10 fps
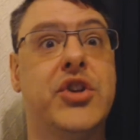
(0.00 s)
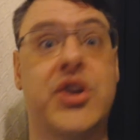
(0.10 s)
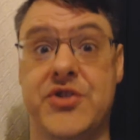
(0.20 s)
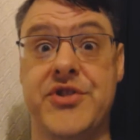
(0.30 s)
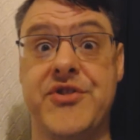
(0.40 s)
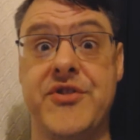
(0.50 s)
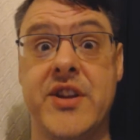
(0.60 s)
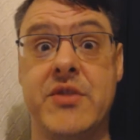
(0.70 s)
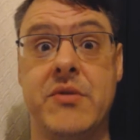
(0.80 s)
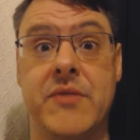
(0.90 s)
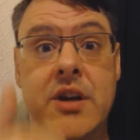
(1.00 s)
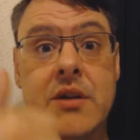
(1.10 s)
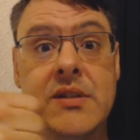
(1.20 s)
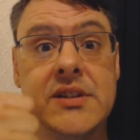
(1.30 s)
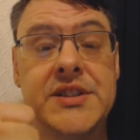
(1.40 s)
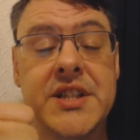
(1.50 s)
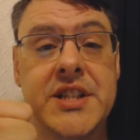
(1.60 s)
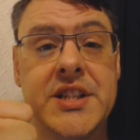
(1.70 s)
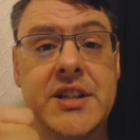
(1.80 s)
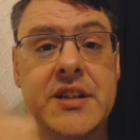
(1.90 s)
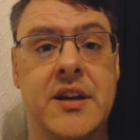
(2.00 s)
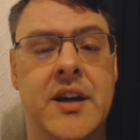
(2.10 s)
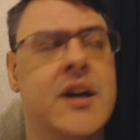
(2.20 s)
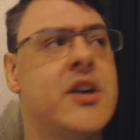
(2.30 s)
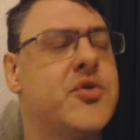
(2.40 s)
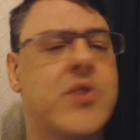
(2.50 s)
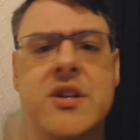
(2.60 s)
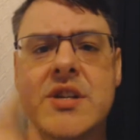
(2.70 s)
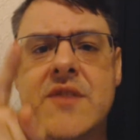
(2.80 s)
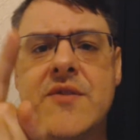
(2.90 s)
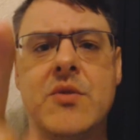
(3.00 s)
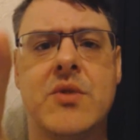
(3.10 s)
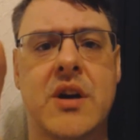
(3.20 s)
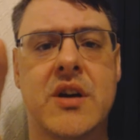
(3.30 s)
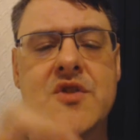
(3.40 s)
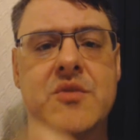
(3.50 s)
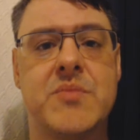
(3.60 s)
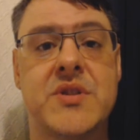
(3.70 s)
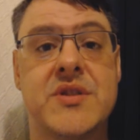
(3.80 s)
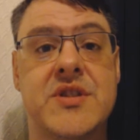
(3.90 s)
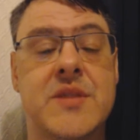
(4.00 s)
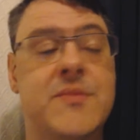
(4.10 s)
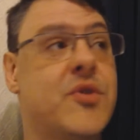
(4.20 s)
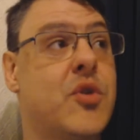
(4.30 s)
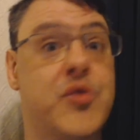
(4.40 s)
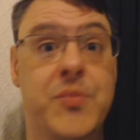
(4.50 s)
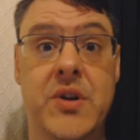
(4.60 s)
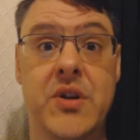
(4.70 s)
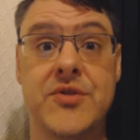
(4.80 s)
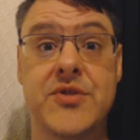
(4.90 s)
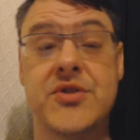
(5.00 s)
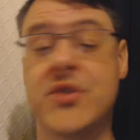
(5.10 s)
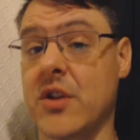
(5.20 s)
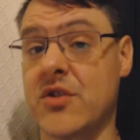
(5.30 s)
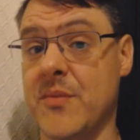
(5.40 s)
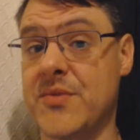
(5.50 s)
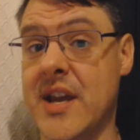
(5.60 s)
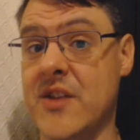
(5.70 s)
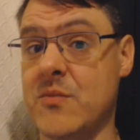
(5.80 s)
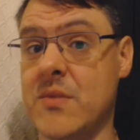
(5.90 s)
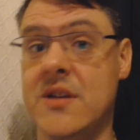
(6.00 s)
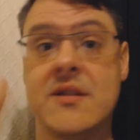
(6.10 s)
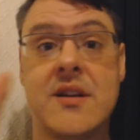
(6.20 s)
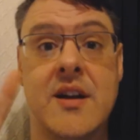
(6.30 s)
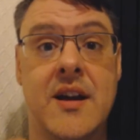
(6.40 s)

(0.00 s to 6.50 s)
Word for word: consistently doing video, trying to give you guys some business tips for entrepreneurs, startups, SMEs